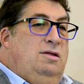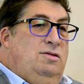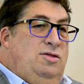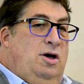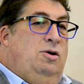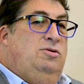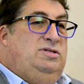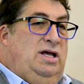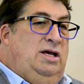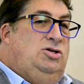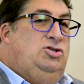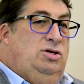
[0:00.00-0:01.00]
those
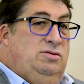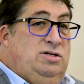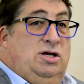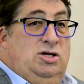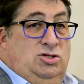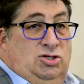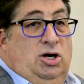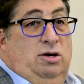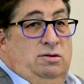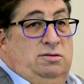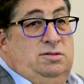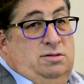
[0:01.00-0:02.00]
issues and
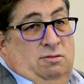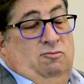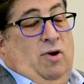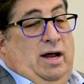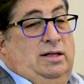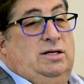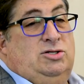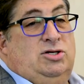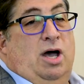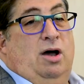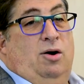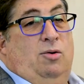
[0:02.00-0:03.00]
concerns, and rightly
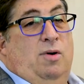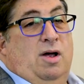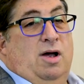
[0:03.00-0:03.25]
so,